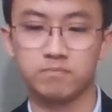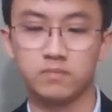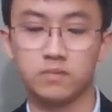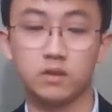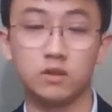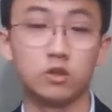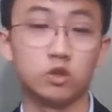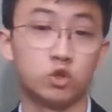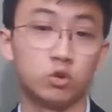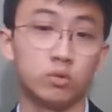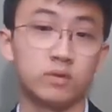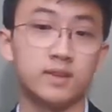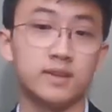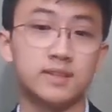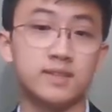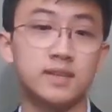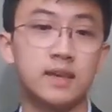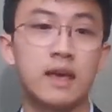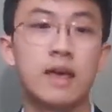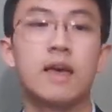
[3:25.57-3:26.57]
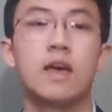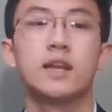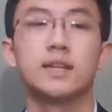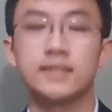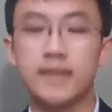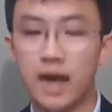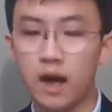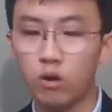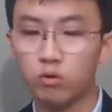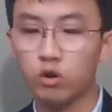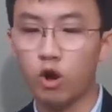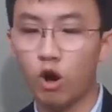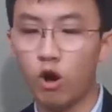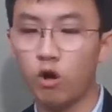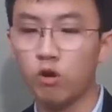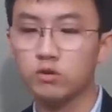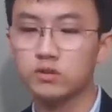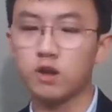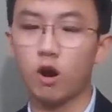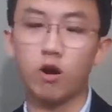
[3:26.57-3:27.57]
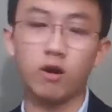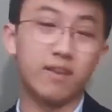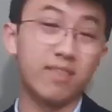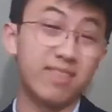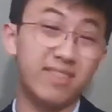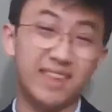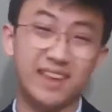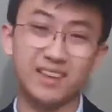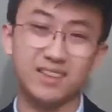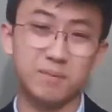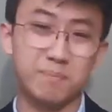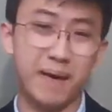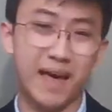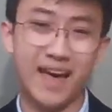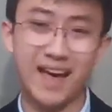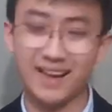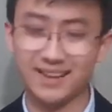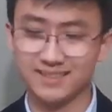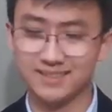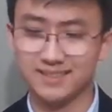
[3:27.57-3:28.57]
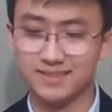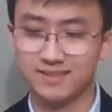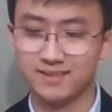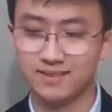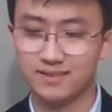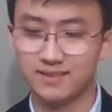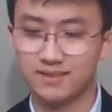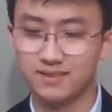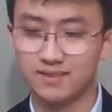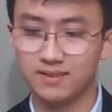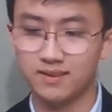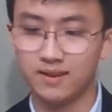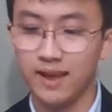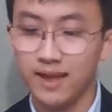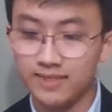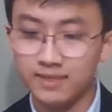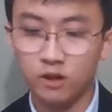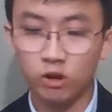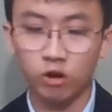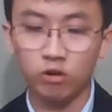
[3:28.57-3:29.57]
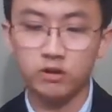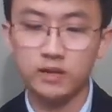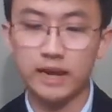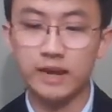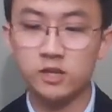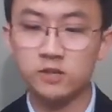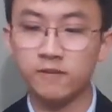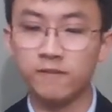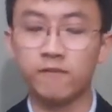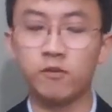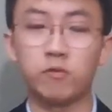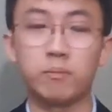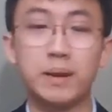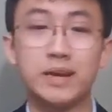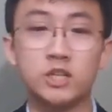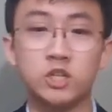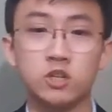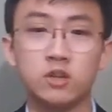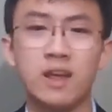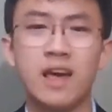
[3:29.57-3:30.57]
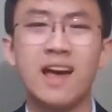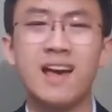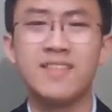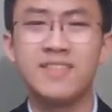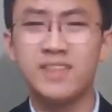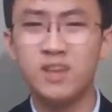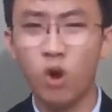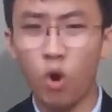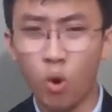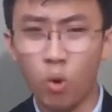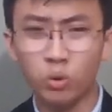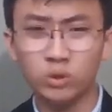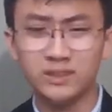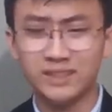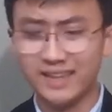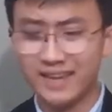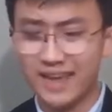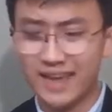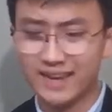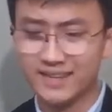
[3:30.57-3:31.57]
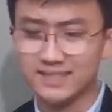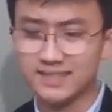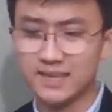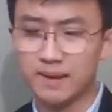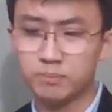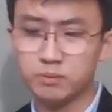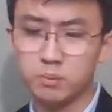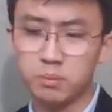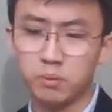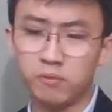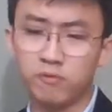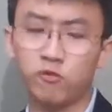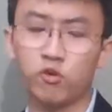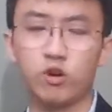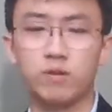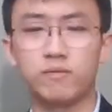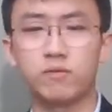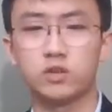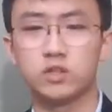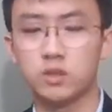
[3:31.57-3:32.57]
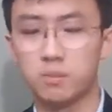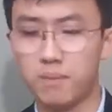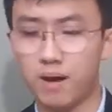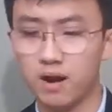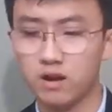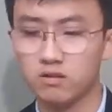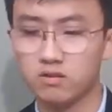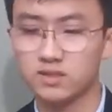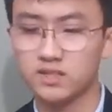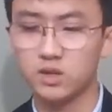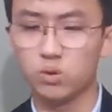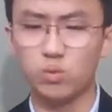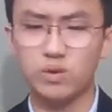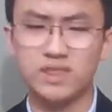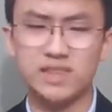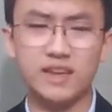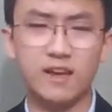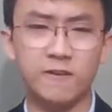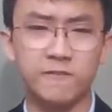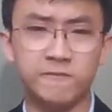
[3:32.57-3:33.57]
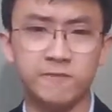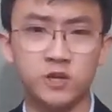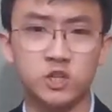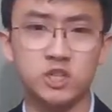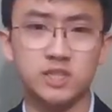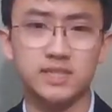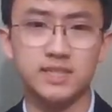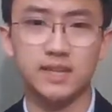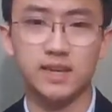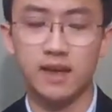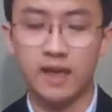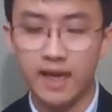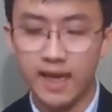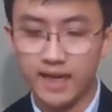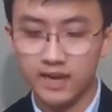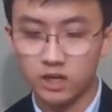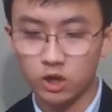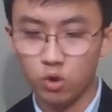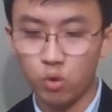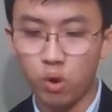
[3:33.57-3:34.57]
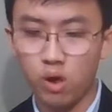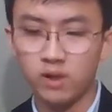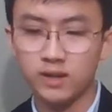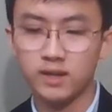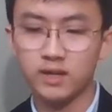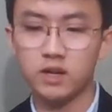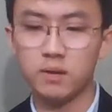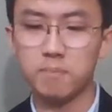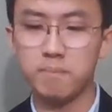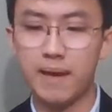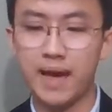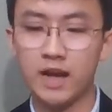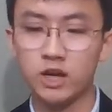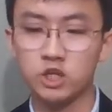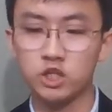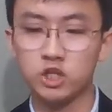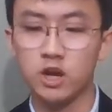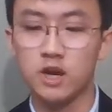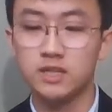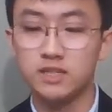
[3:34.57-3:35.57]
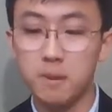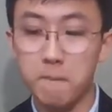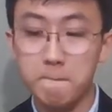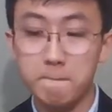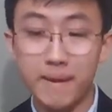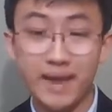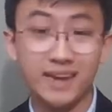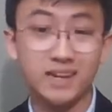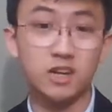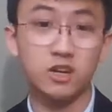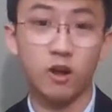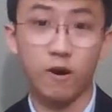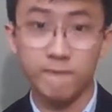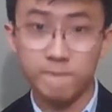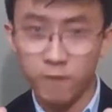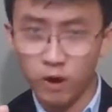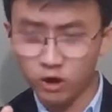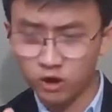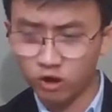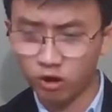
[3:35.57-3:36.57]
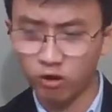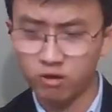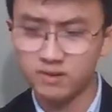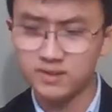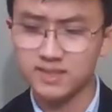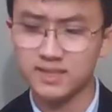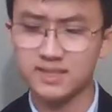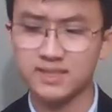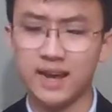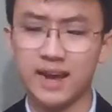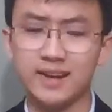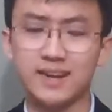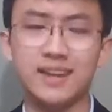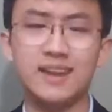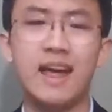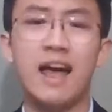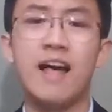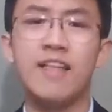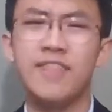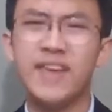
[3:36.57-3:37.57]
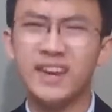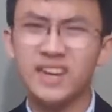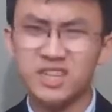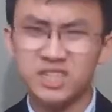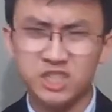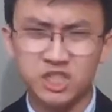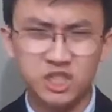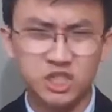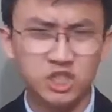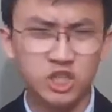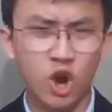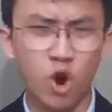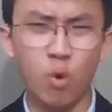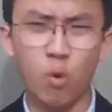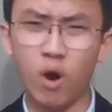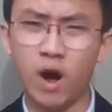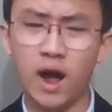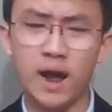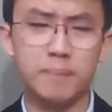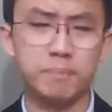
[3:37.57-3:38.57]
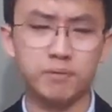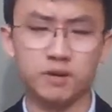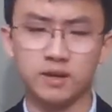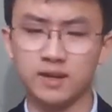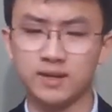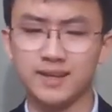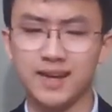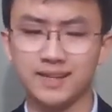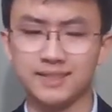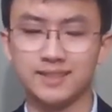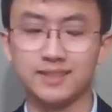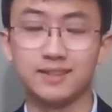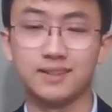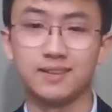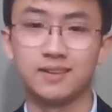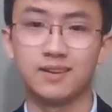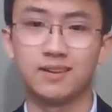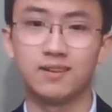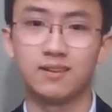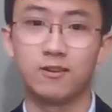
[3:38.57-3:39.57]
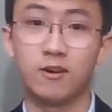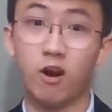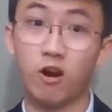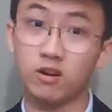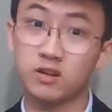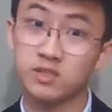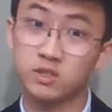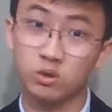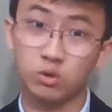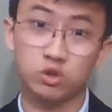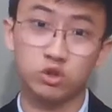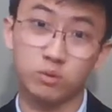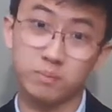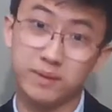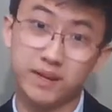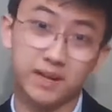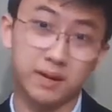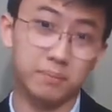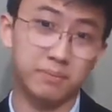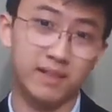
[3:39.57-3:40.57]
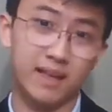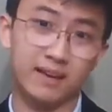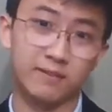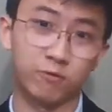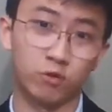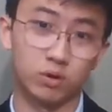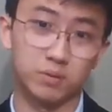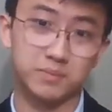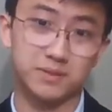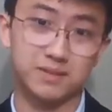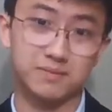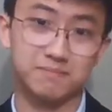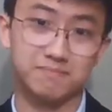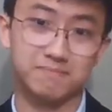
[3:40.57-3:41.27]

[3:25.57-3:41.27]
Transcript: The truth is, town halls are a thing of the past. In the current age of information, the only acceptable forum for democracy with the efficiency and equality to match demanded of our current society that is so hyper-connected are social media platforms.